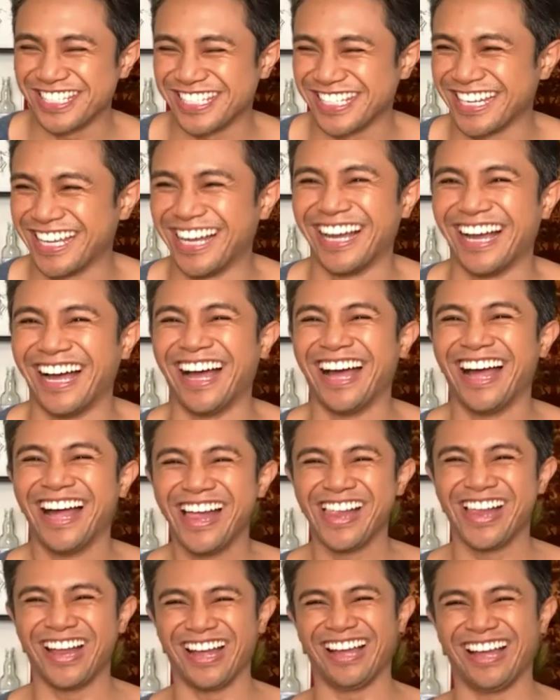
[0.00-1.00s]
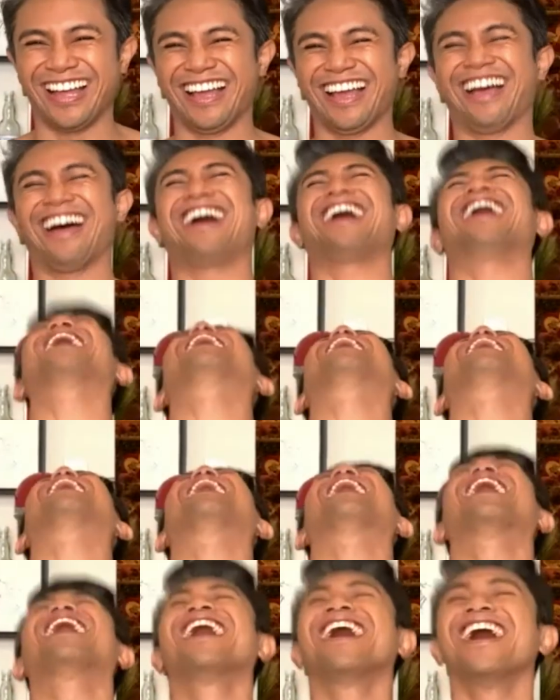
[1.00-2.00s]
Oh, really?
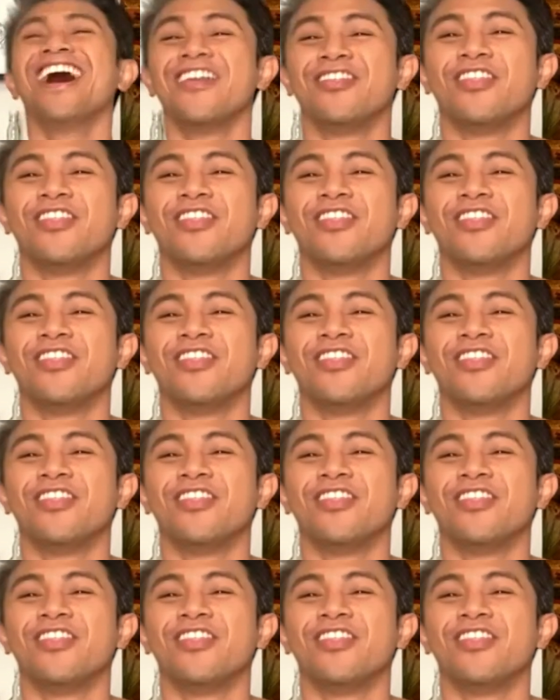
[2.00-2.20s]
Oh, like,